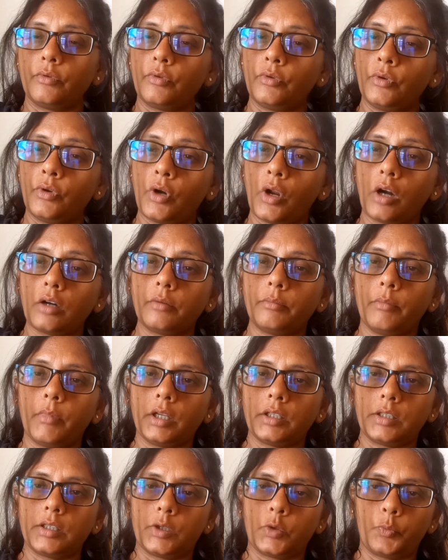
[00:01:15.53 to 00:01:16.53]
not
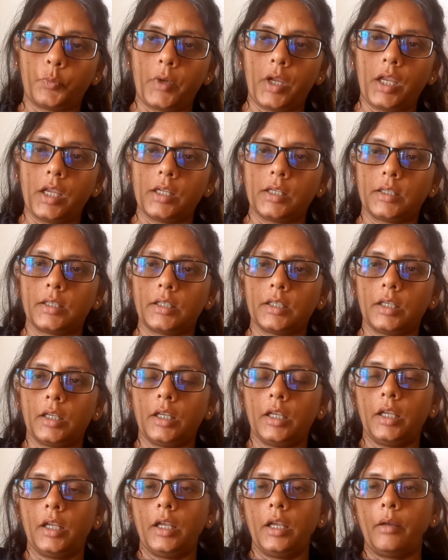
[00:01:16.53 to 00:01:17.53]
much space
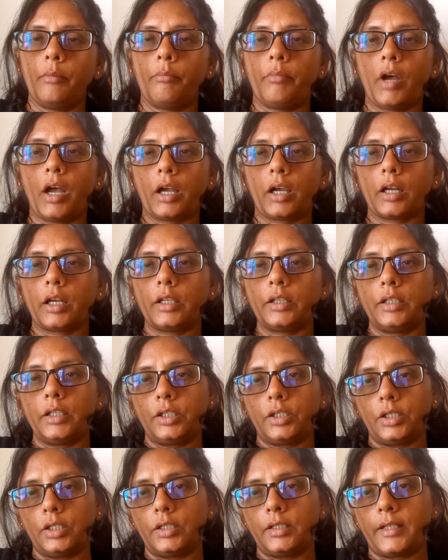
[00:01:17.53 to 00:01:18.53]

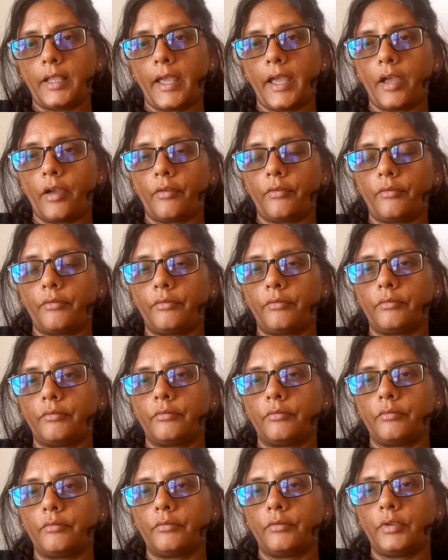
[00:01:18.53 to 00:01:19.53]
Bangladeshis have
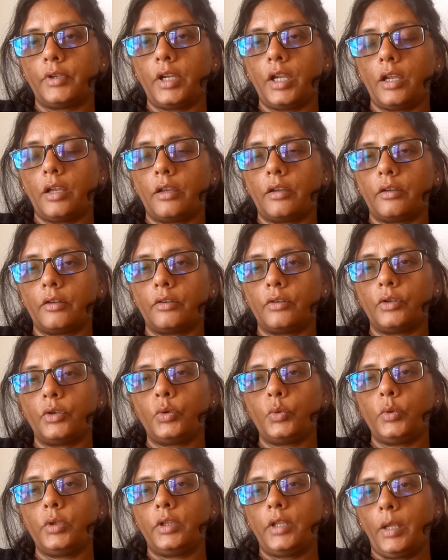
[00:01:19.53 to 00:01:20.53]

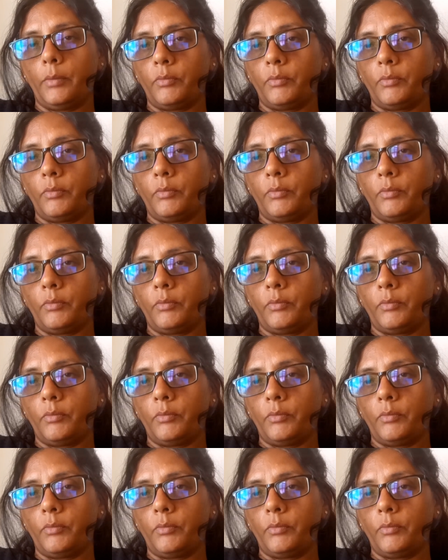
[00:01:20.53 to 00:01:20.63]
to it